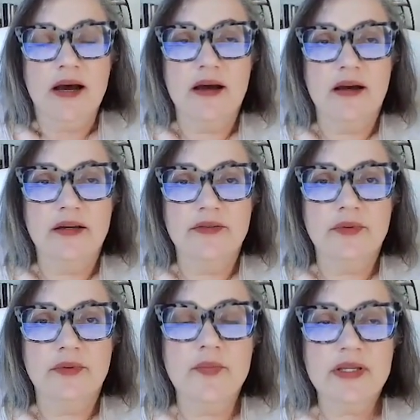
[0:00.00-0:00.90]
Uh,
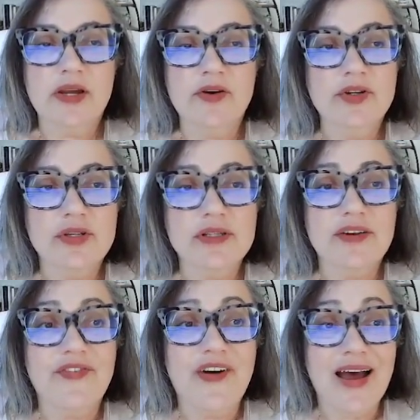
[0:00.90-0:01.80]
a, a, miscarriage is
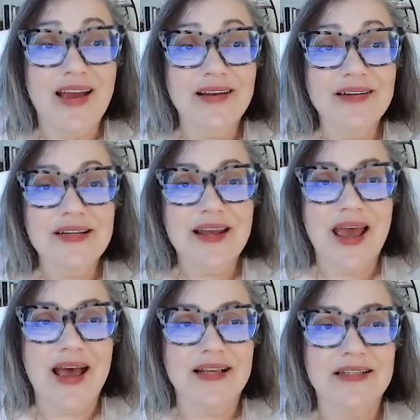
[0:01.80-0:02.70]
defined
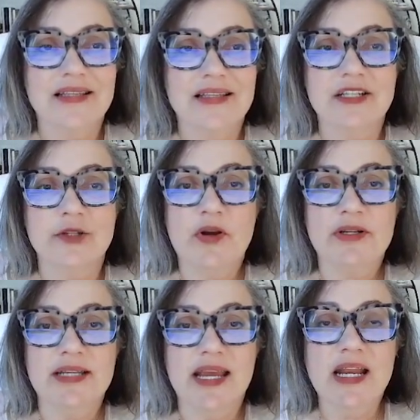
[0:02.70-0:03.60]
as the
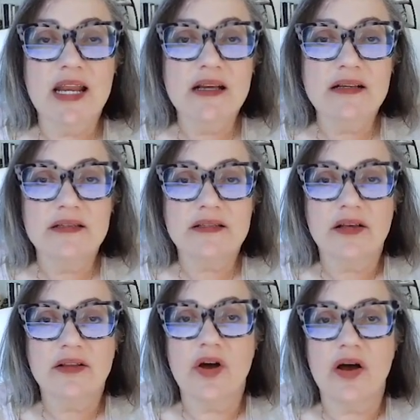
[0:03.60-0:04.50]
spontaneous
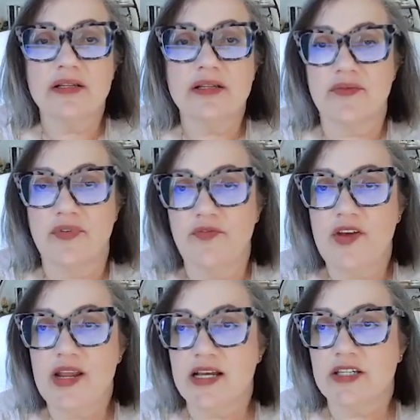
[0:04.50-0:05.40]
loss of a
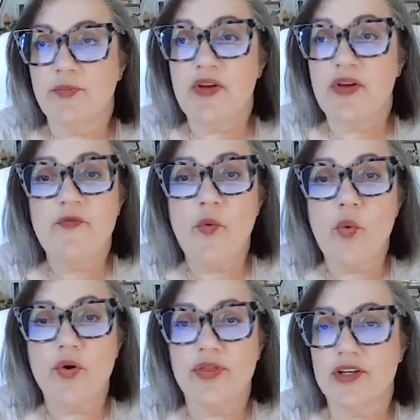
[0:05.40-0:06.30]
fetus
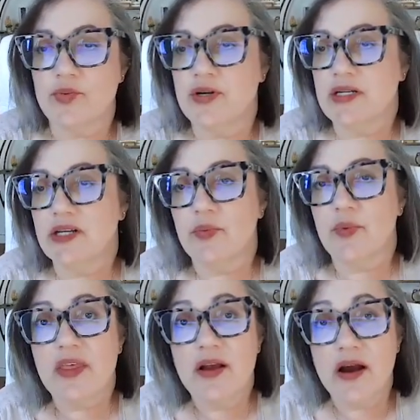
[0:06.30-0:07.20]
before the 20th
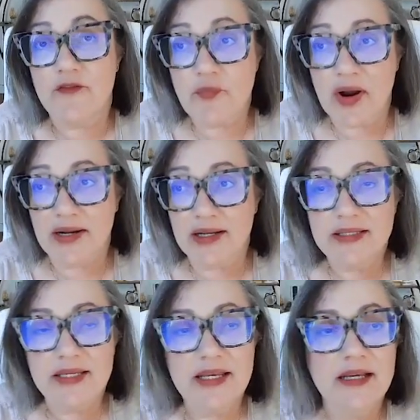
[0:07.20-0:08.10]
week of
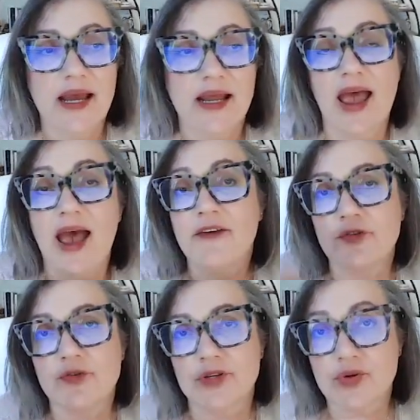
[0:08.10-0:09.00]
pregnancy, and
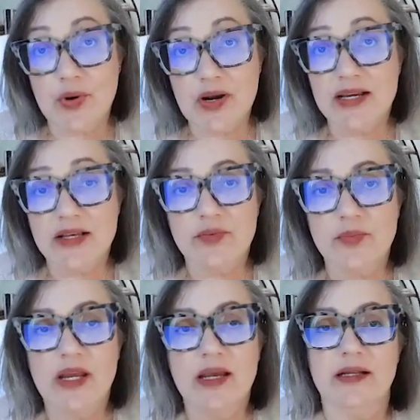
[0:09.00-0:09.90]
after the 20th
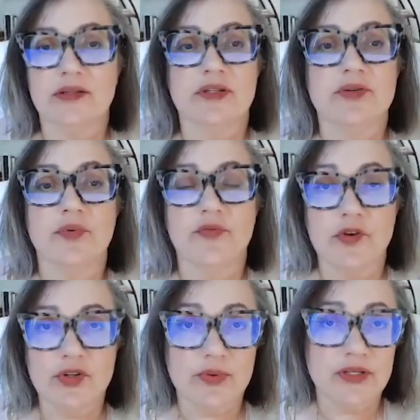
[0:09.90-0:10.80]
week, it's
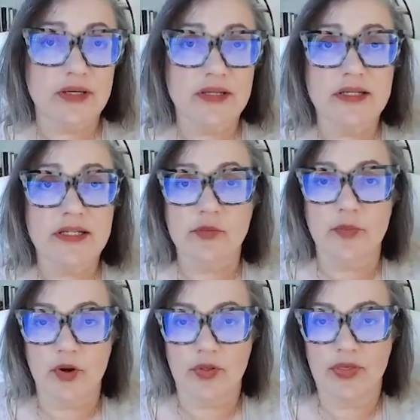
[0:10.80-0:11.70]
referred to as a
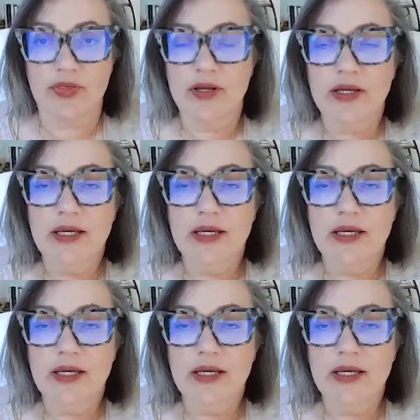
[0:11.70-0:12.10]
stillbirth.